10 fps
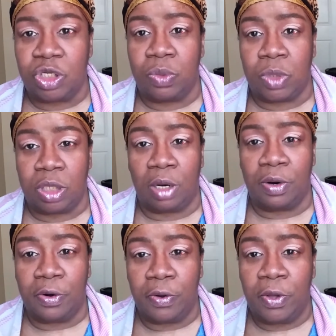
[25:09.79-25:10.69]
she was
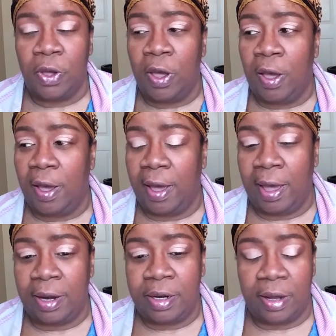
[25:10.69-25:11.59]
younger.
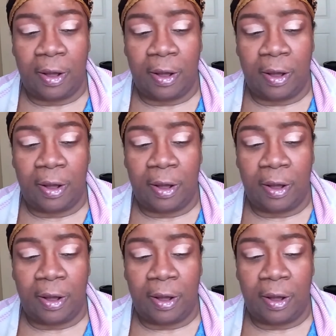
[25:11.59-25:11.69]
And